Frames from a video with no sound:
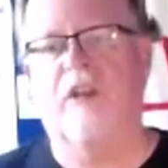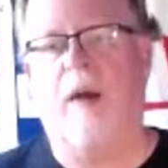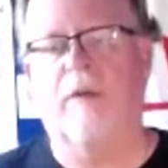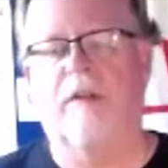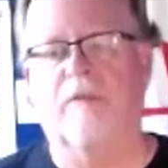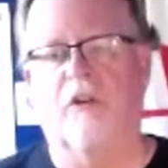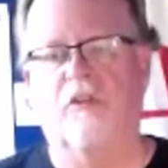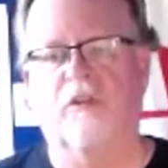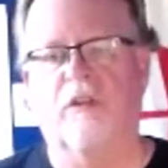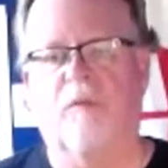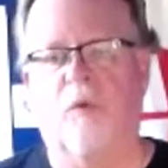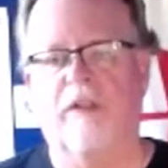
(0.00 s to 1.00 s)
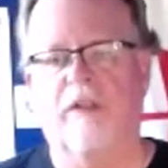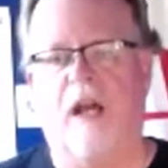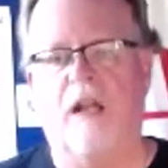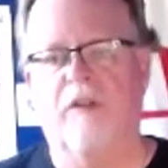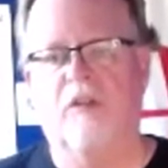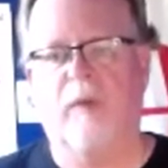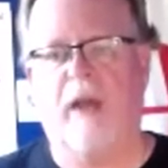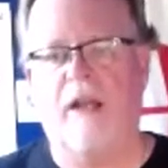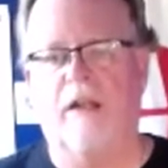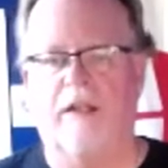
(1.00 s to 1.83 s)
dominant version of 1 count of each pattern,